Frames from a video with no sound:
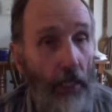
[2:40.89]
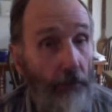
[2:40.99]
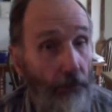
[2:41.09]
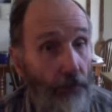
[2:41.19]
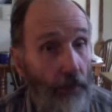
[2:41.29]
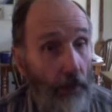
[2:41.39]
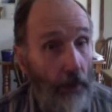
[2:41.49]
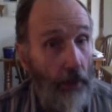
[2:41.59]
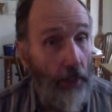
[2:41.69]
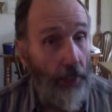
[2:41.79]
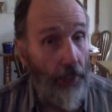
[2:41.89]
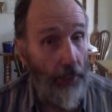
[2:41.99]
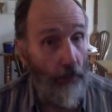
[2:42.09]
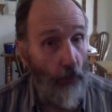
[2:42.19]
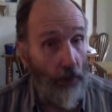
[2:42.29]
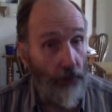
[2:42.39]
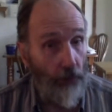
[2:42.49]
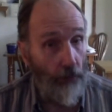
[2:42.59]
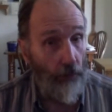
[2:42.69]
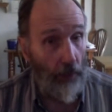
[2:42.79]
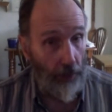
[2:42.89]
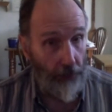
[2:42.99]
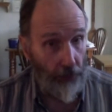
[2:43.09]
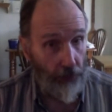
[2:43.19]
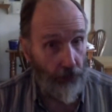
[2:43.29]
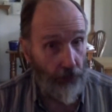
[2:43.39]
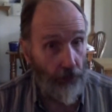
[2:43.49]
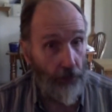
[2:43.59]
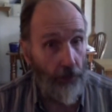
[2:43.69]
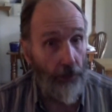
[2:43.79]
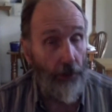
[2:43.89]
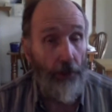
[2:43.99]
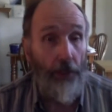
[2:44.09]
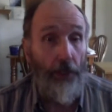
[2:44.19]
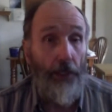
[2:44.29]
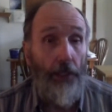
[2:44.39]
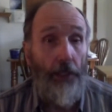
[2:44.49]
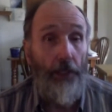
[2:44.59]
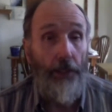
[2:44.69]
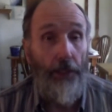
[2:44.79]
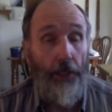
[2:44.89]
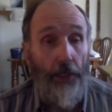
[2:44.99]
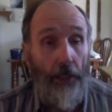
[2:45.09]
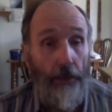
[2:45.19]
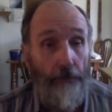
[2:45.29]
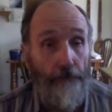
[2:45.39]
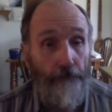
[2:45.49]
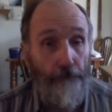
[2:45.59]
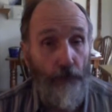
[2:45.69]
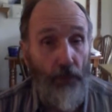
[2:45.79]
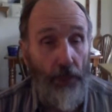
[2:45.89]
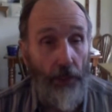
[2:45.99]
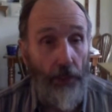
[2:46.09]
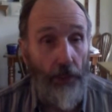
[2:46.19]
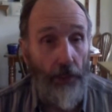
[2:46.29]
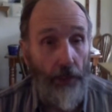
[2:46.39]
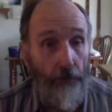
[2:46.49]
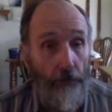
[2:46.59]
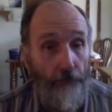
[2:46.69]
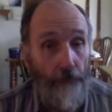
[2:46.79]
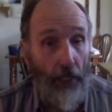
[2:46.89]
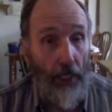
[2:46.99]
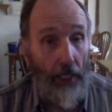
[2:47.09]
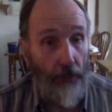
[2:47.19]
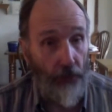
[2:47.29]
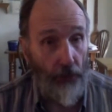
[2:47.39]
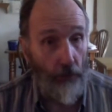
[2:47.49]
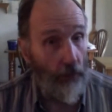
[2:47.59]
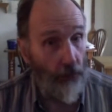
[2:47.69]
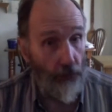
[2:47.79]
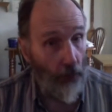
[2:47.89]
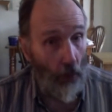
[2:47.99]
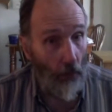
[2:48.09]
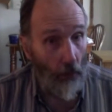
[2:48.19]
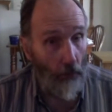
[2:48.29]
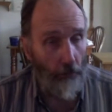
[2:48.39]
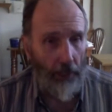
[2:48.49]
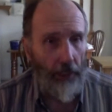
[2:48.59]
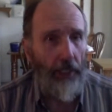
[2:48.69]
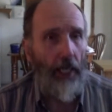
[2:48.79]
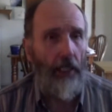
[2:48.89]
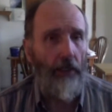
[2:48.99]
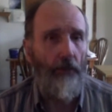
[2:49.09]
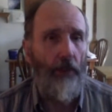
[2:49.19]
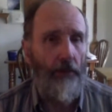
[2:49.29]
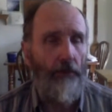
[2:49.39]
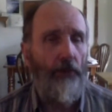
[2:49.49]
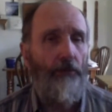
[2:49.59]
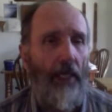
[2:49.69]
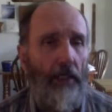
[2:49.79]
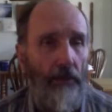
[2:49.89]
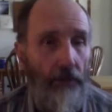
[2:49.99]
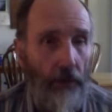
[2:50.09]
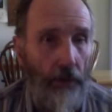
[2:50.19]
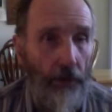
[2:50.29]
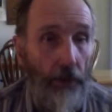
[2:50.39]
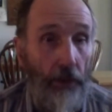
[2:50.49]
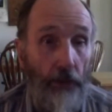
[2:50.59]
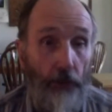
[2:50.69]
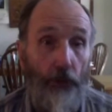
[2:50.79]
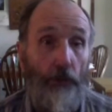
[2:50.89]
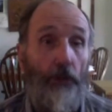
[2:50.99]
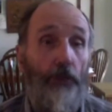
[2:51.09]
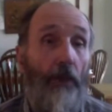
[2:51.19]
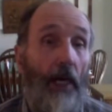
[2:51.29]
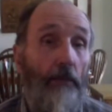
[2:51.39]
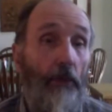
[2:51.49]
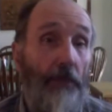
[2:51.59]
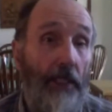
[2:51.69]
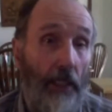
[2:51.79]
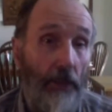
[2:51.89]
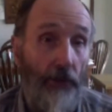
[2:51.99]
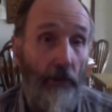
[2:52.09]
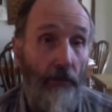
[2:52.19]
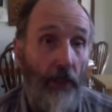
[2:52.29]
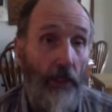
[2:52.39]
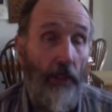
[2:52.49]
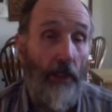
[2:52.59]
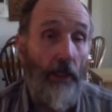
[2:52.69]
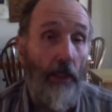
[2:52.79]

if he was religious, and the answer was no, but he had a great respect for the Jewish Bible because of the